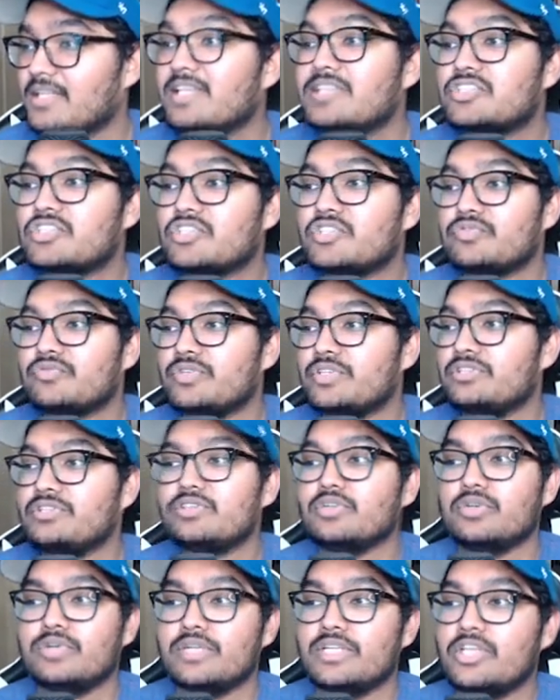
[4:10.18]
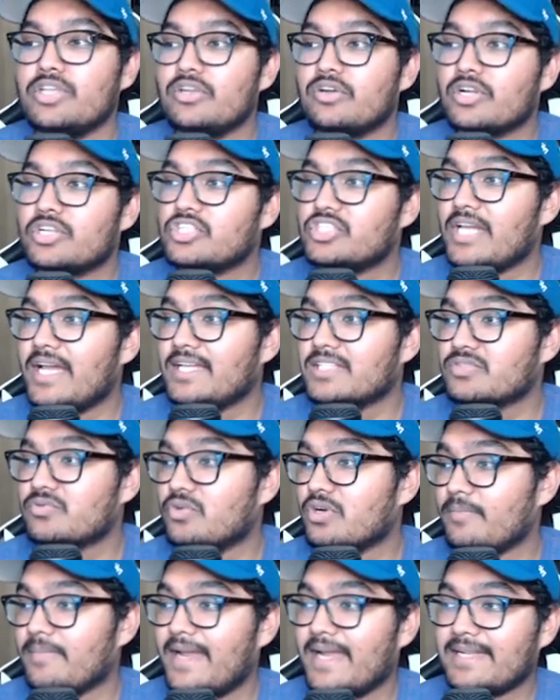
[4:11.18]
Let's just read through it. New York Giants
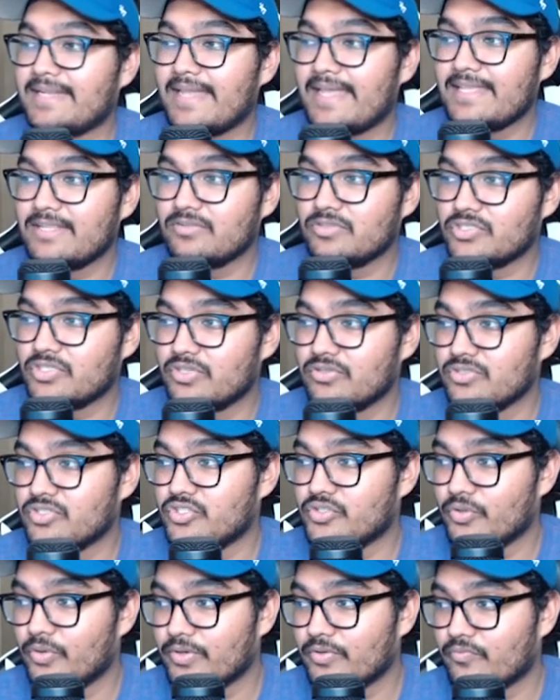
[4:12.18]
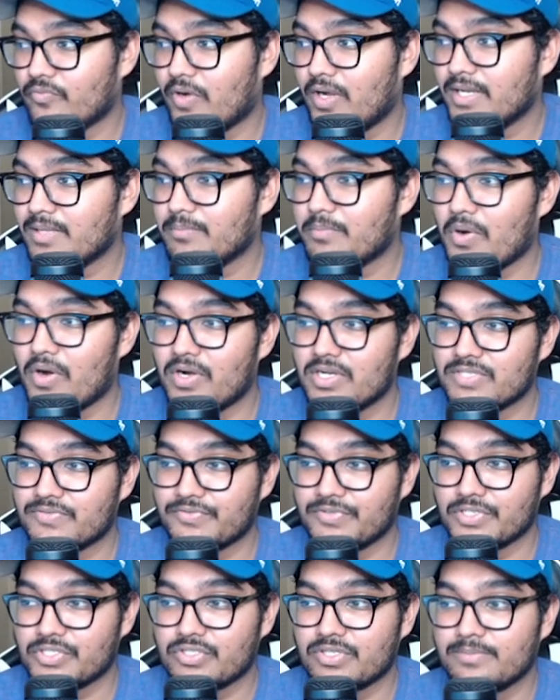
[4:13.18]
quarterback Daniel Jones joined Ronnie Barnes
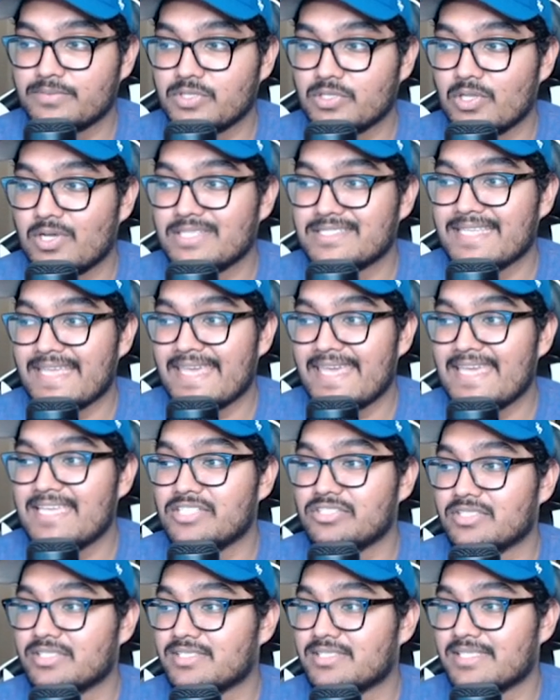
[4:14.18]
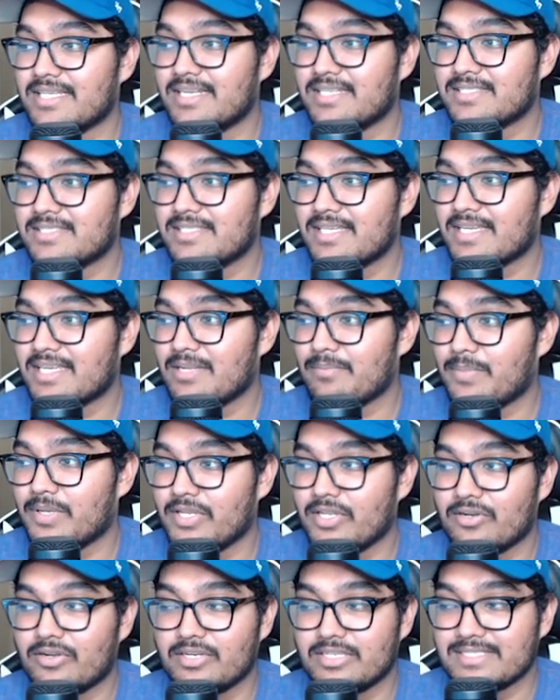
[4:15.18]
for a trip to Los Angeles to get a second
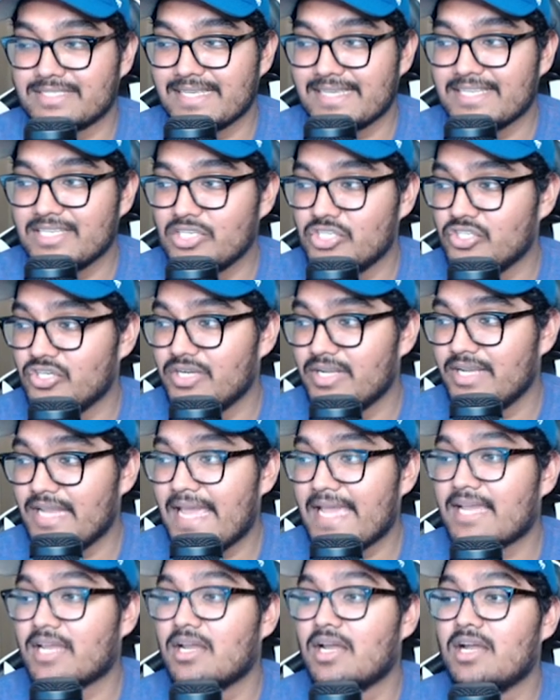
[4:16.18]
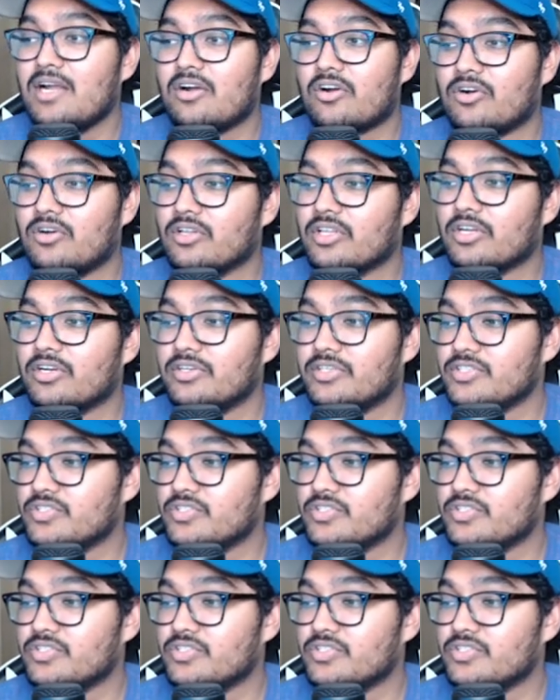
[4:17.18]
opinion on his injured neck earlier